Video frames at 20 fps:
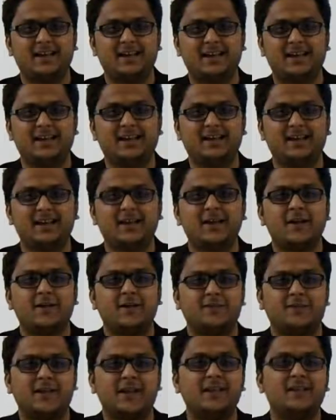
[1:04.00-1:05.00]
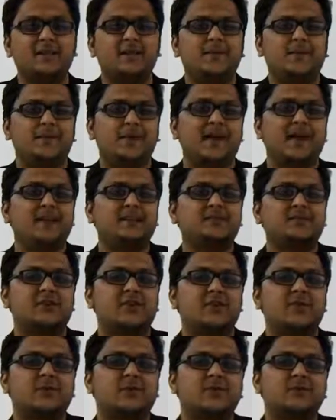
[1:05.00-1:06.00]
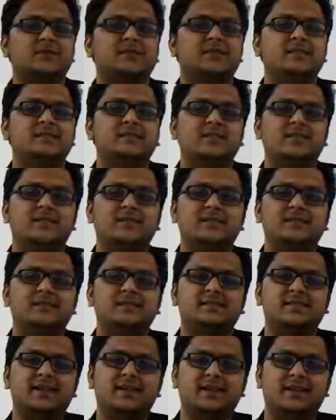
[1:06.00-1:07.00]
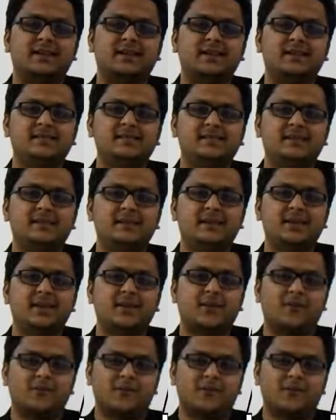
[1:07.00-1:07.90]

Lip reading: like when the price of goods and services are increasing,